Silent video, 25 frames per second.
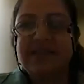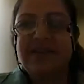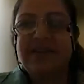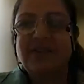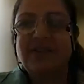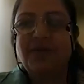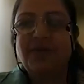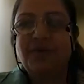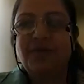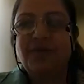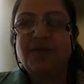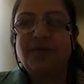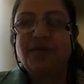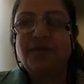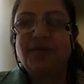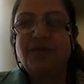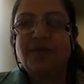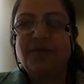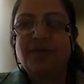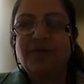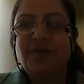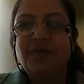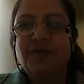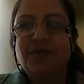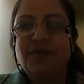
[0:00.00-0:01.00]

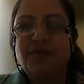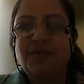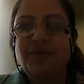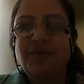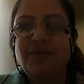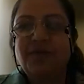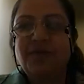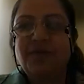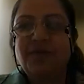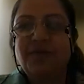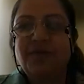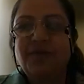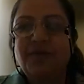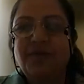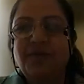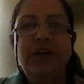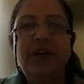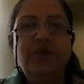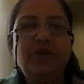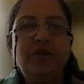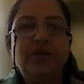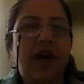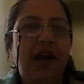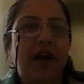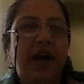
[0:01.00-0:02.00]
We're
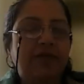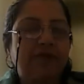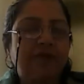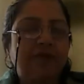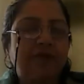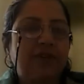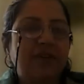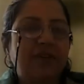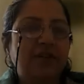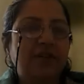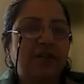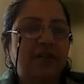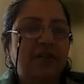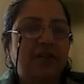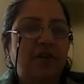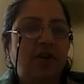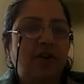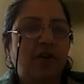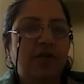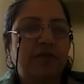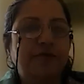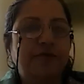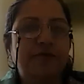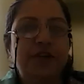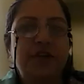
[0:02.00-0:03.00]
going to have a
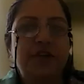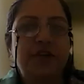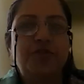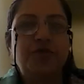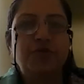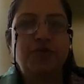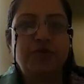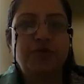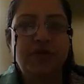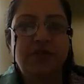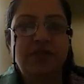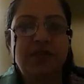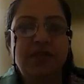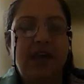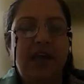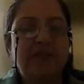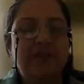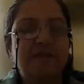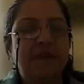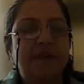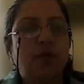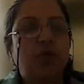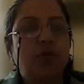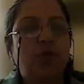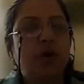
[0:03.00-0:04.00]
lot of issues
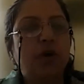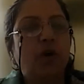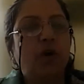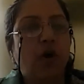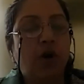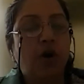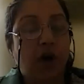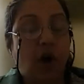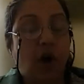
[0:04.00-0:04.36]
as we go along,